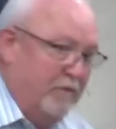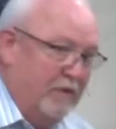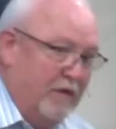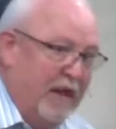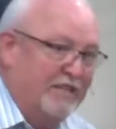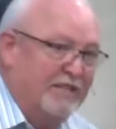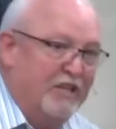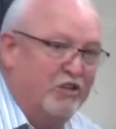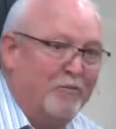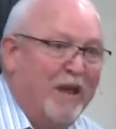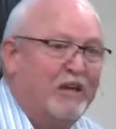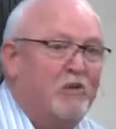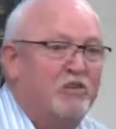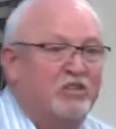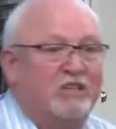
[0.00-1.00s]
God's answer
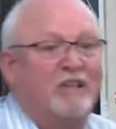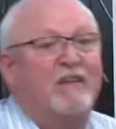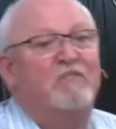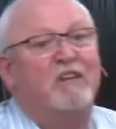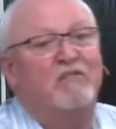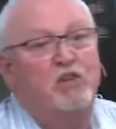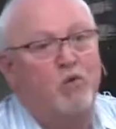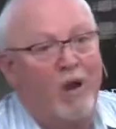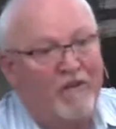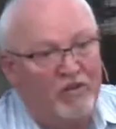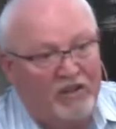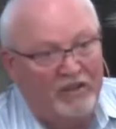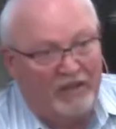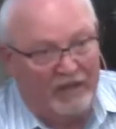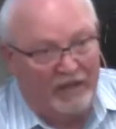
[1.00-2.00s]
back to him says, I've given you
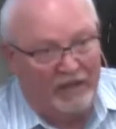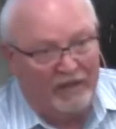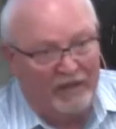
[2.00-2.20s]
everything.